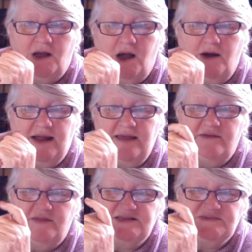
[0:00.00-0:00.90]
All right,
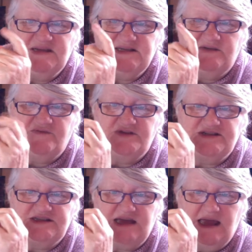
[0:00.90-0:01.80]
that's me done for
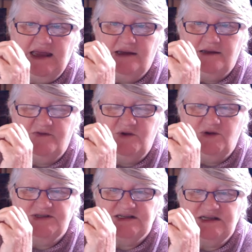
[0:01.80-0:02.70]
today. If you
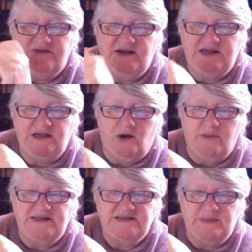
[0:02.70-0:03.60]
want to leave any
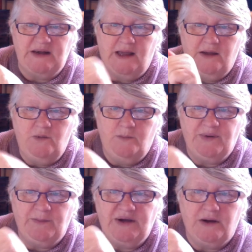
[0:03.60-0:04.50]
comments below,
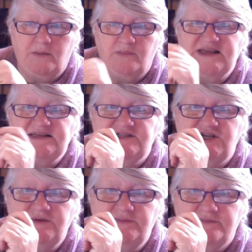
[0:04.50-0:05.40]
please
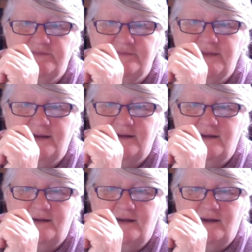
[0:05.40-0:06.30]
do.
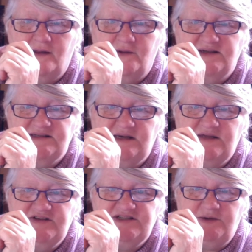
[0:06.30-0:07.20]
Otherwise, I'll
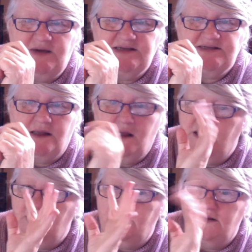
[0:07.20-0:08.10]
leave you to it.
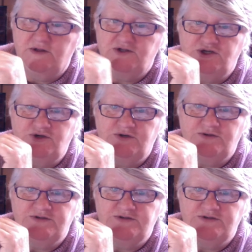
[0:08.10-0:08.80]
Toodles.